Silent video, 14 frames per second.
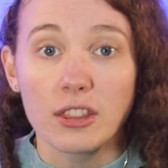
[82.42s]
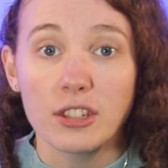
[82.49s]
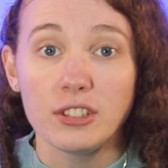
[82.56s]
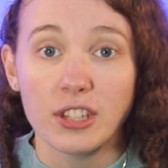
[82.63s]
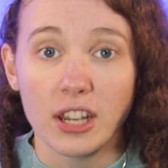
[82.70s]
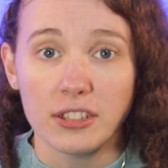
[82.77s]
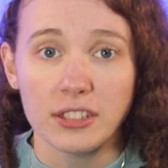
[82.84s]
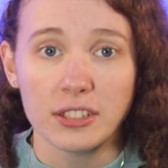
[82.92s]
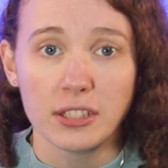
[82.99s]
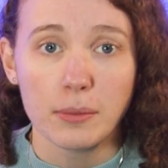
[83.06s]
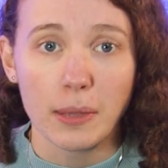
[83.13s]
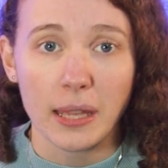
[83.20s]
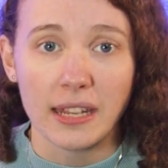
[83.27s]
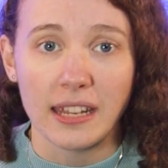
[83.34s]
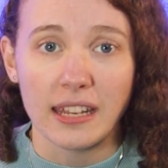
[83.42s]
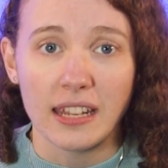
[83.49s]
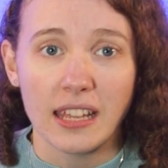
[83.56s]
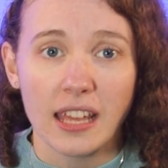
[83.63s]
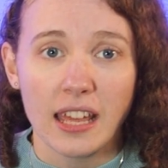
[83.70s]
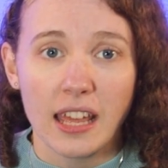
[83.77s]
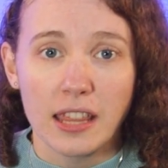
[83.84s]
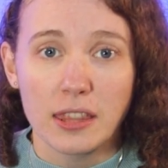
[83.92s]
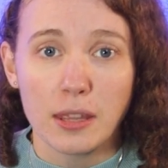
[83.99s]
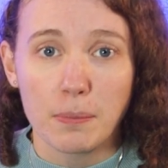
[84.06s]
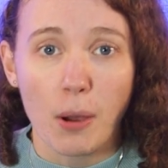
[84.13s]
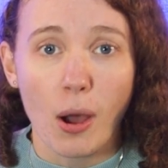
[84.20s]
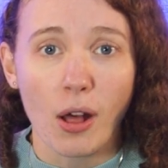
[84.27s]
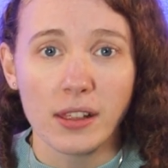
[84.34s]
The judges commanded that
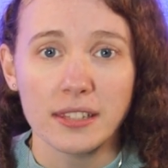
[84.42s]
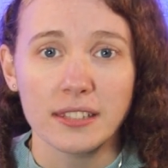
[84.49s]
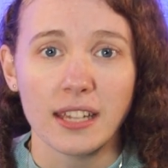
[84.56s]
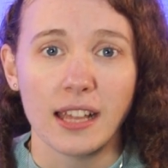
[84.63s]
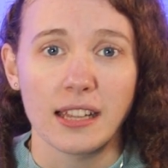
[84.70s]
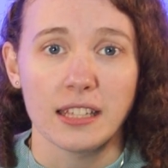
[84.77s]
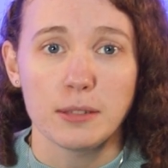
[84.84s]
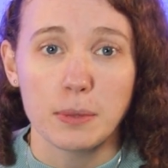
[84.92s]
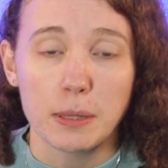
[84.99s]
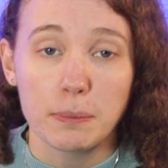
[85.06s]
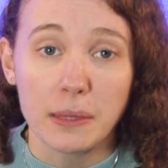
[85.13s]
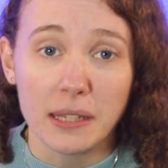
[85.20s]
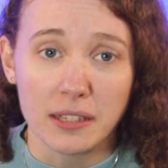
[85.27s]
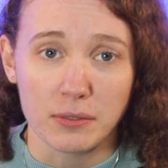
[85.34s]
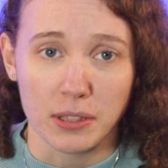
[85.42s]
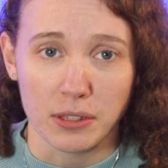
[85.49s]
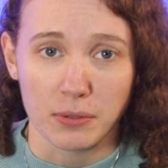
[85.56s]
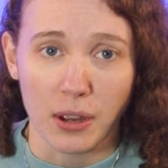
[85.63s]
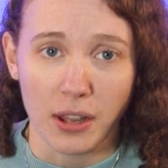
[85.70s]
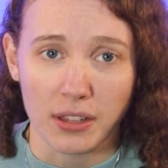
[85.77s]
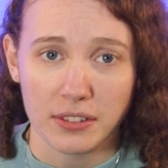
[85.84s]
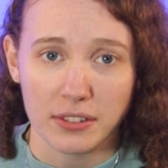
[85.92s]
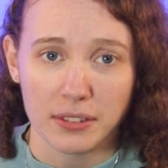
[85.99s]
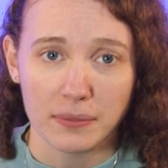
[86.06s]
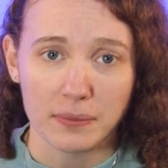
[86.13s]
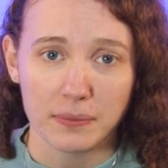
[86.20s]
Paul and Silas be beaten with rods.